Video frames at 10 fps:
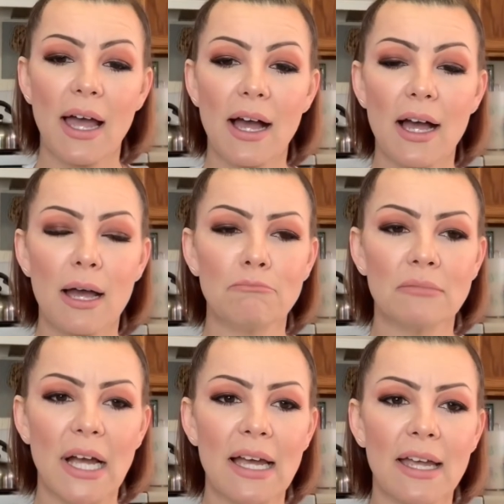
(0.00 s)

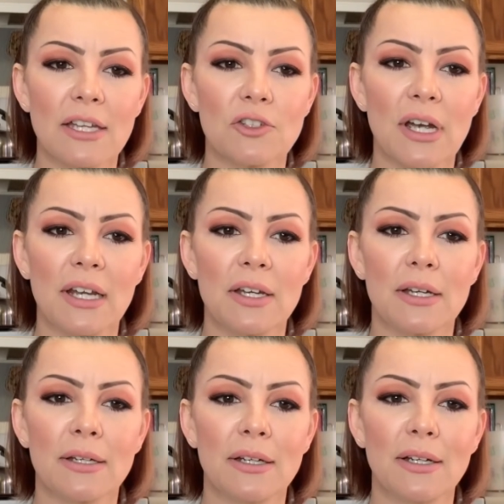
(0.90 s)
I try to